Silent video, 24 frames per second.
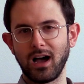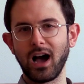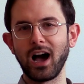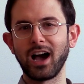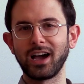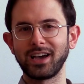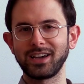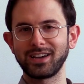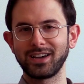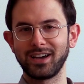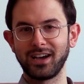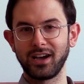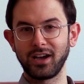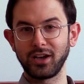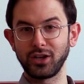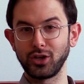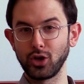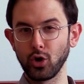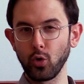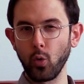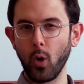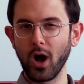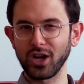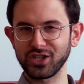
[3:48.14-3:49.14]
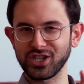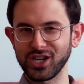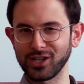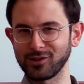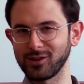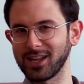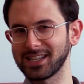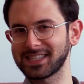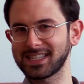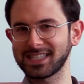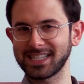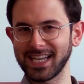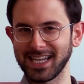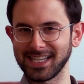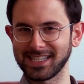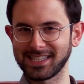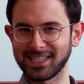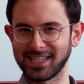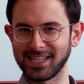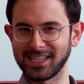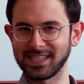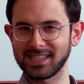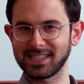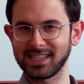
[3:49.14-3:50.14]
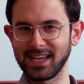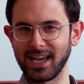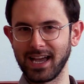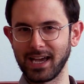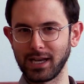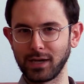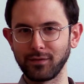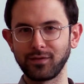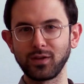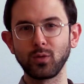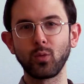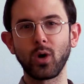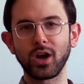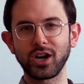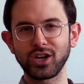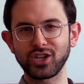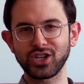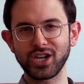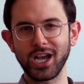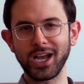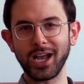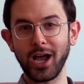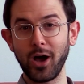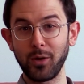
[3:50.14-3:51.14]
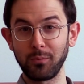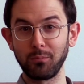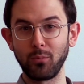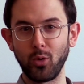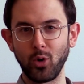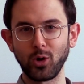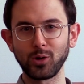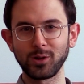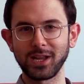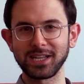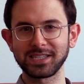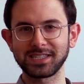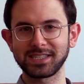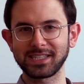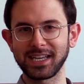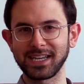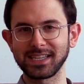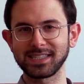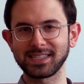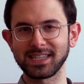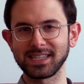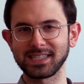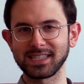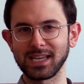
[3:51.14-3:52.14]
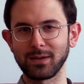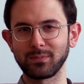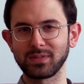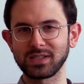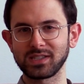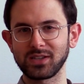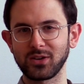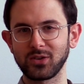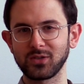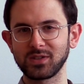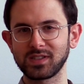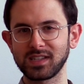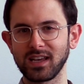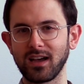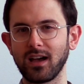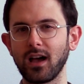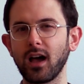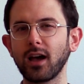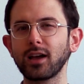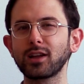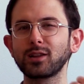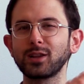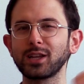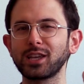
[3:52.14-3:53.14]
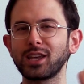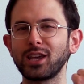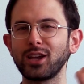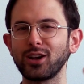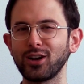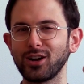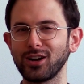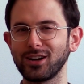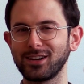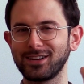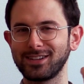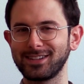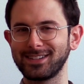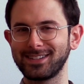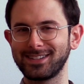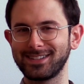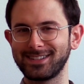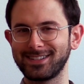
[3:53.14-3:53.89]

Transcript: Hi. You're watching Let's Taste This, and if you want to check out more Let's Taste This episodes, click here.